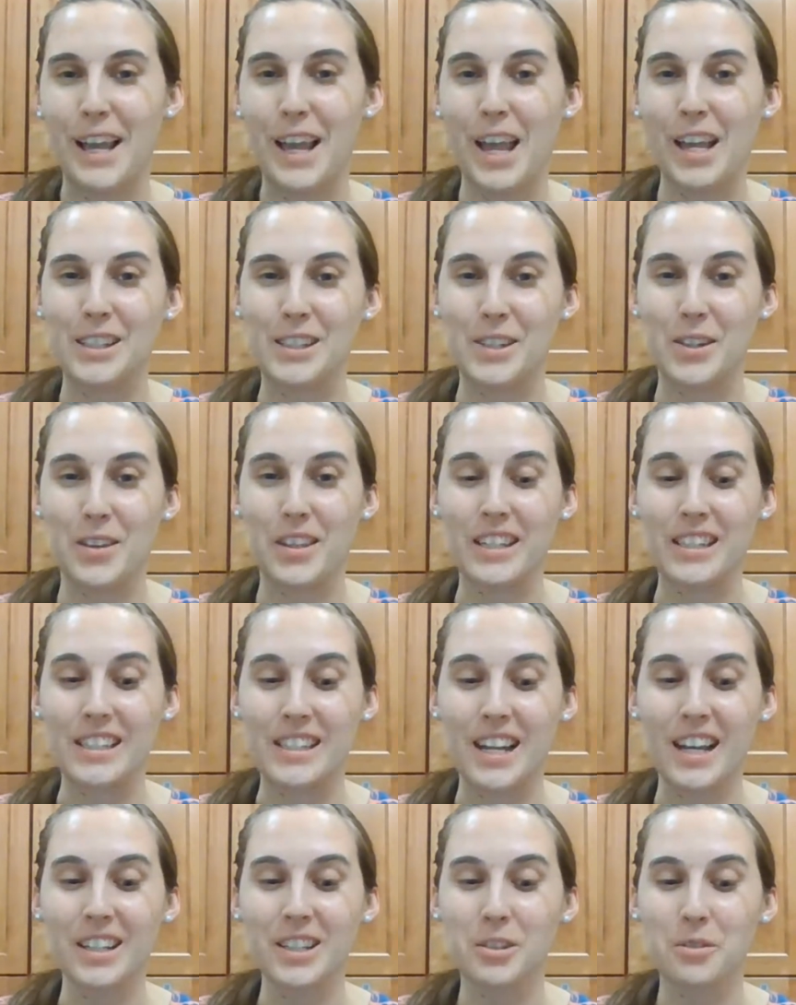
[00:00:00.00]
So this
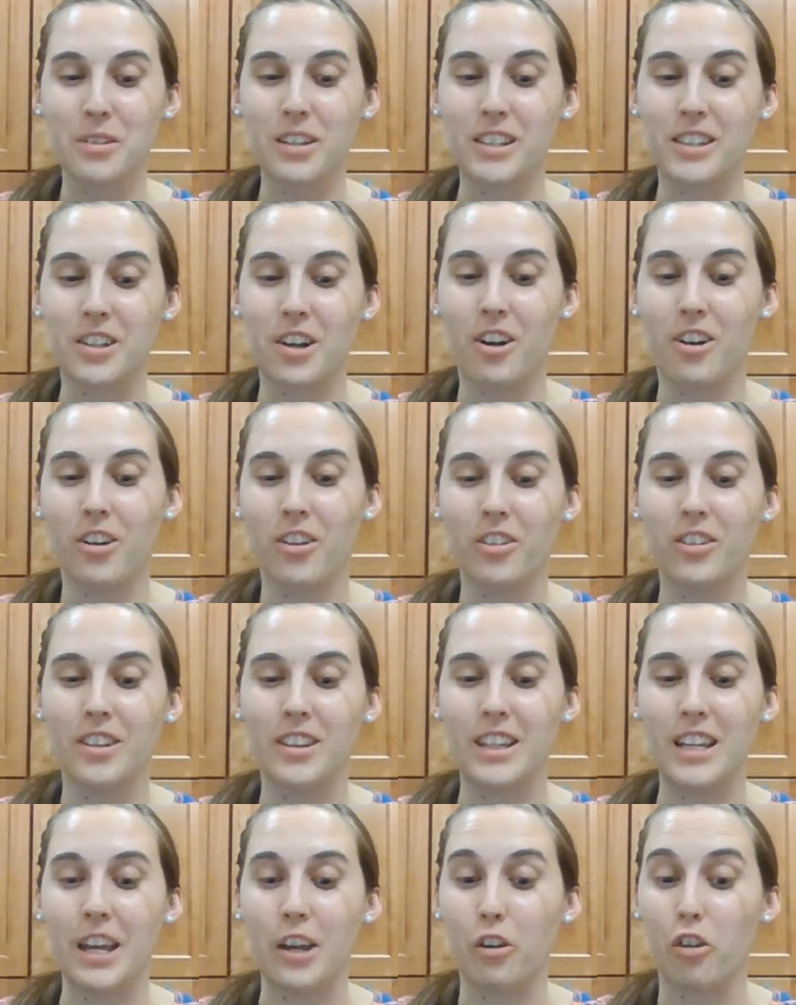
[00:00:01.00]
next one is called
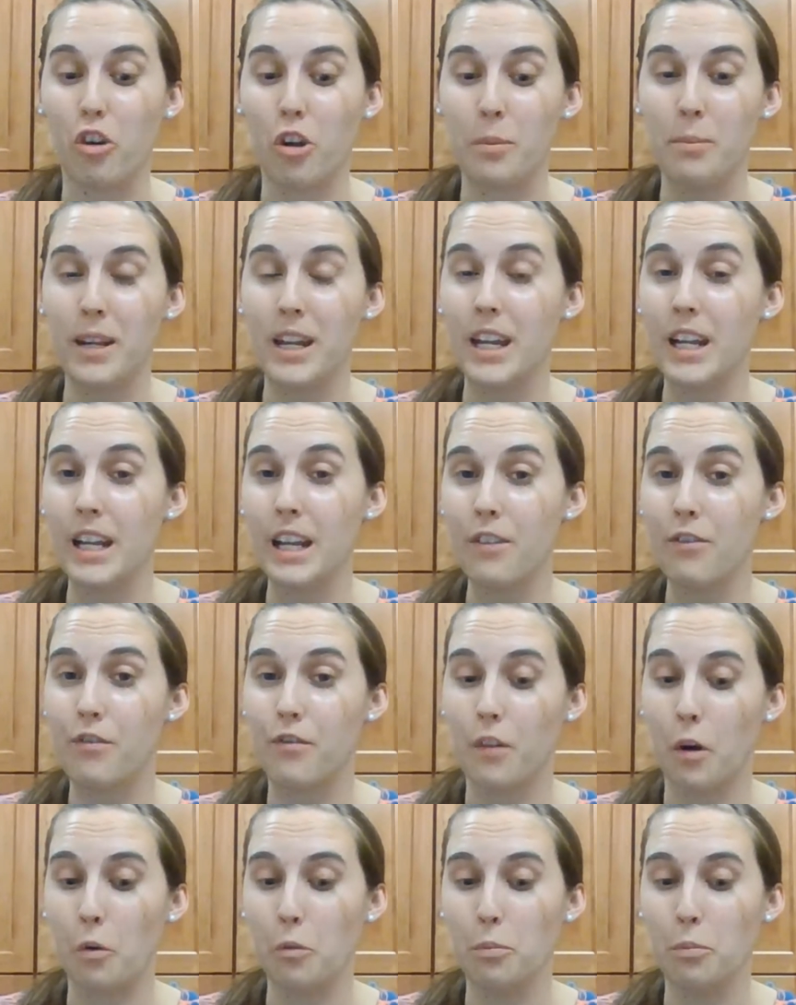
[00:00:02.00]
the incriminating
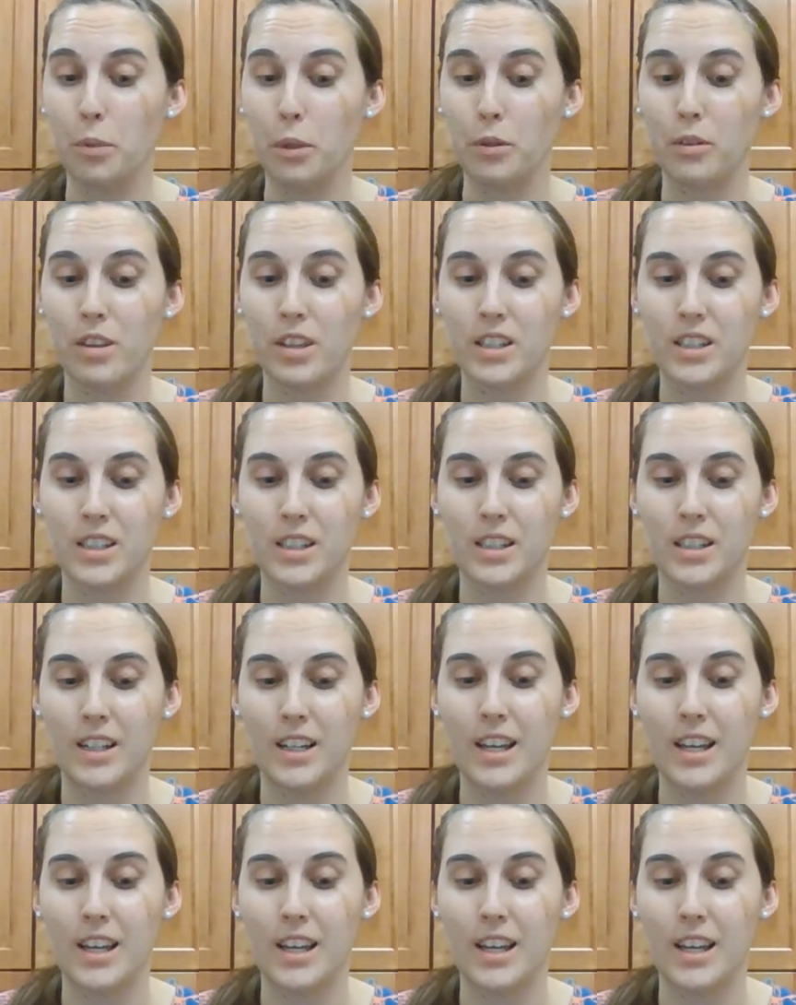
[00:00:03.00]
phone booths.